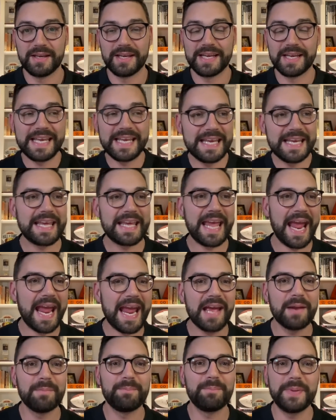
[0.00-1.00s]
He
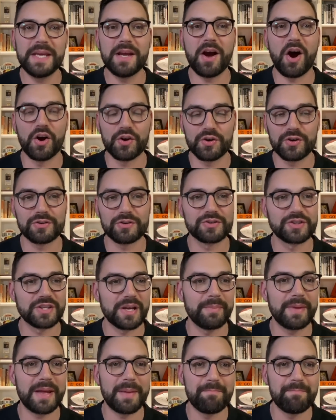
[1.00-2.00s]
can't be under
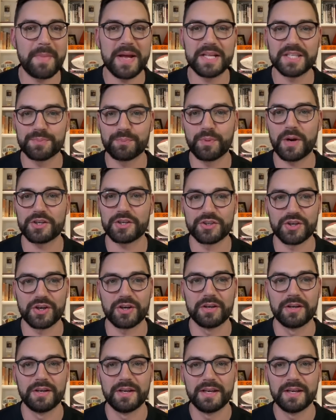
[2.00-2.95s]
some immense pressure